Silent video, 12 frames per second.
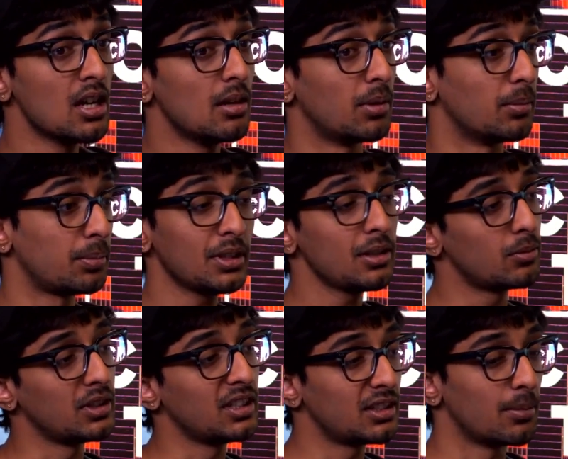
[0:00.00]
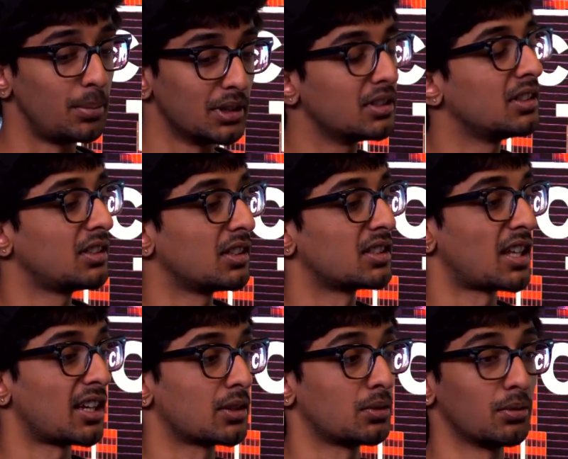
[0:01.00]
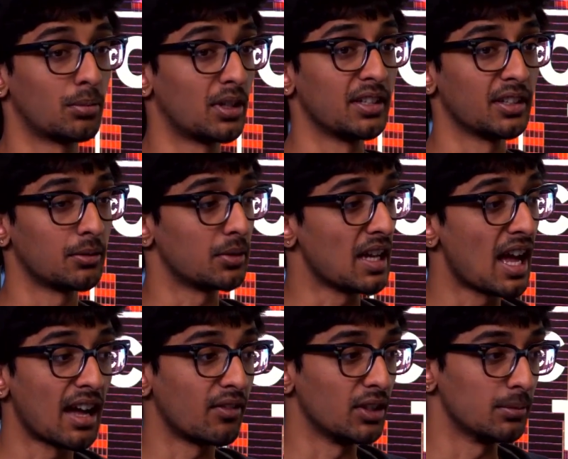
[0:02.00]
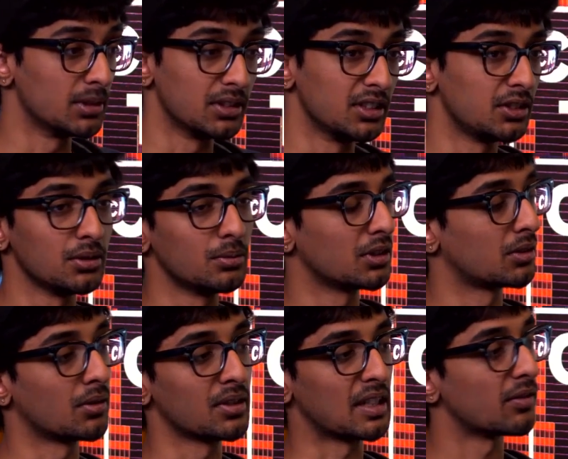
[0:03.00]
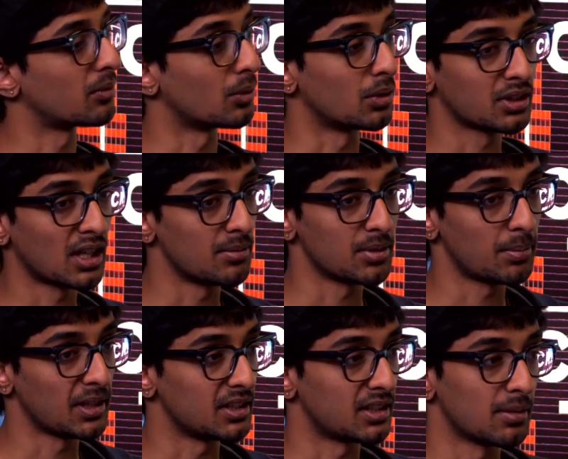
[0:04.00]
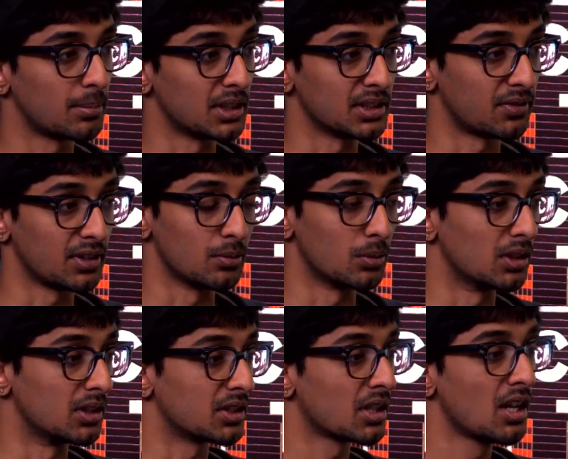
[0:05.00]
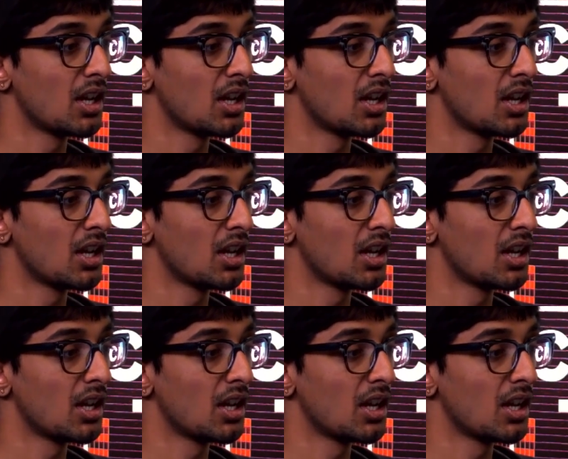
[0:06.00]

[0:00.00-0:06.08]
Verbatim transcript: But B, we need to build into this household brand that we have the ability to. We're growing at four mm-hmm. times the pace that BuzzFeed was.